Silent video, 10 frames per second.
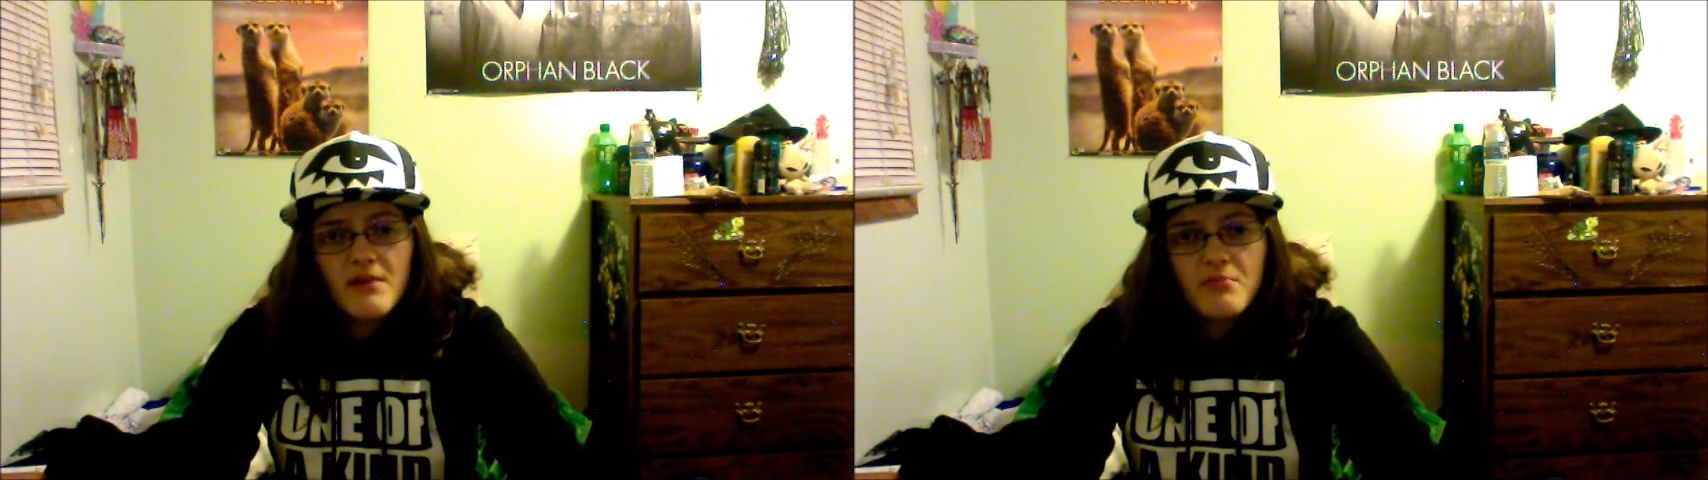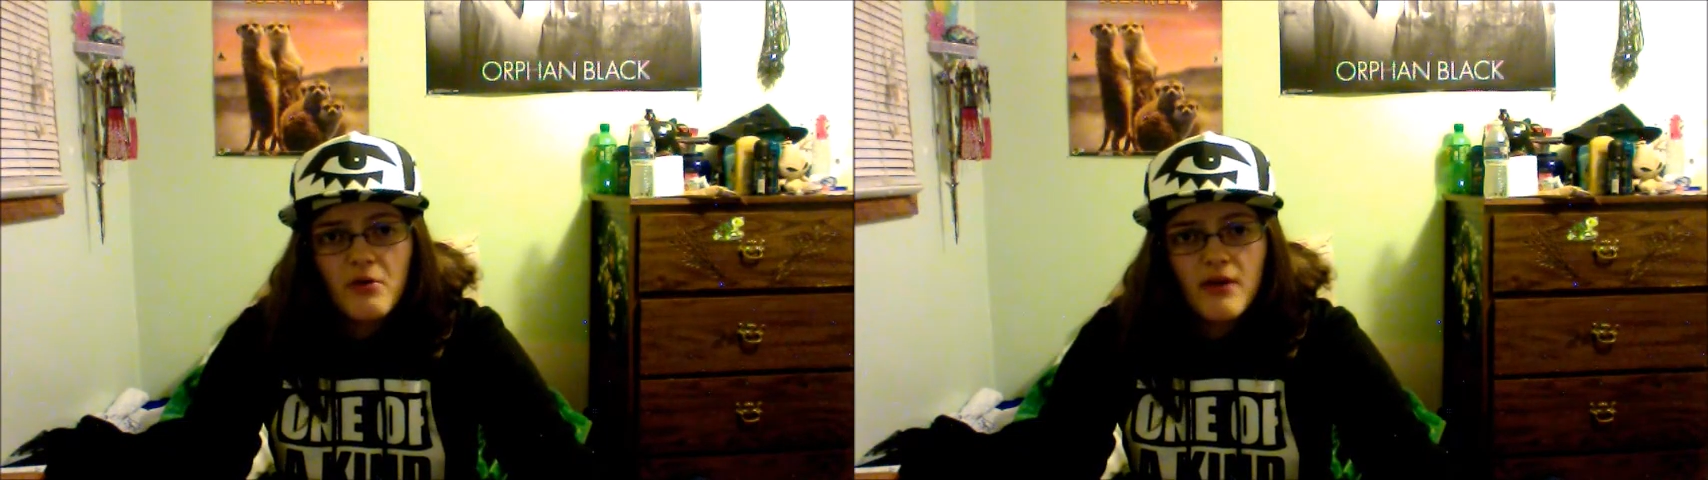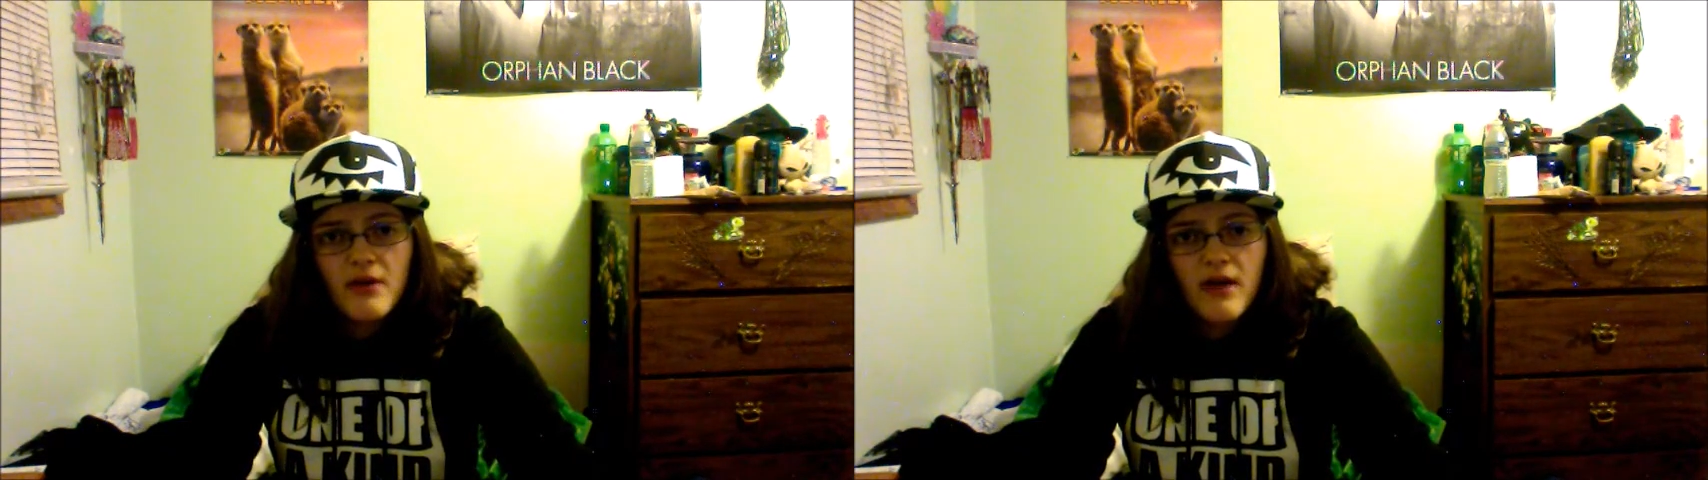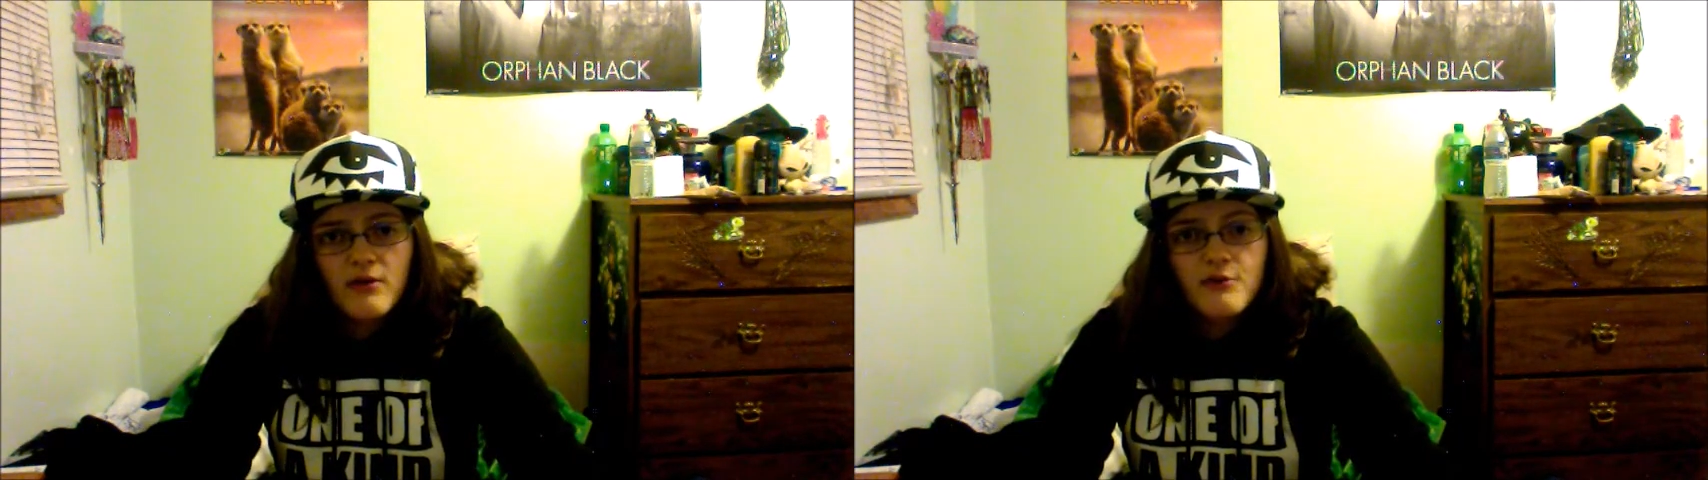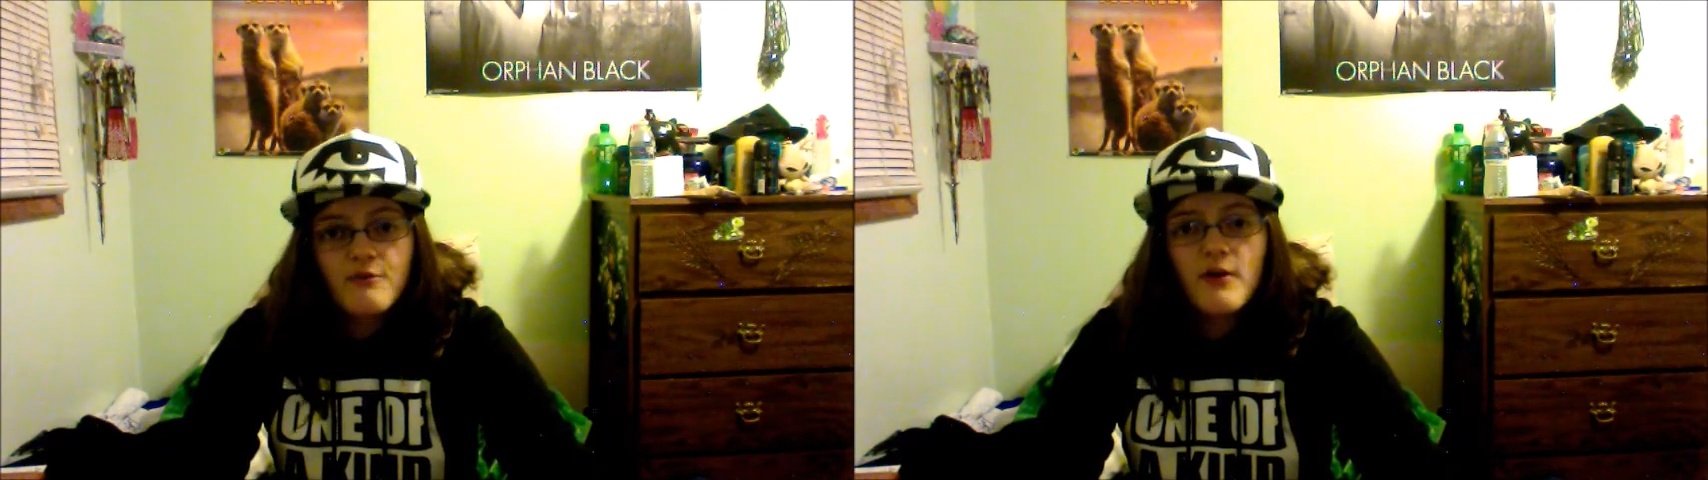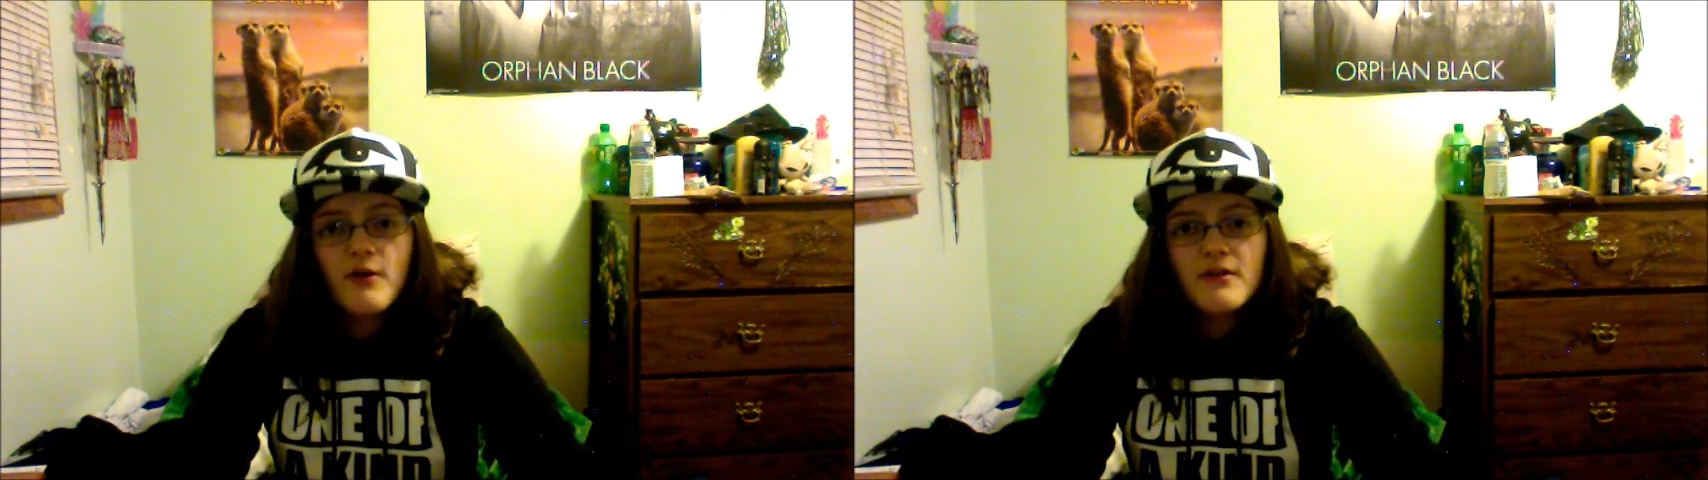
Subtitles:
pronoun or referring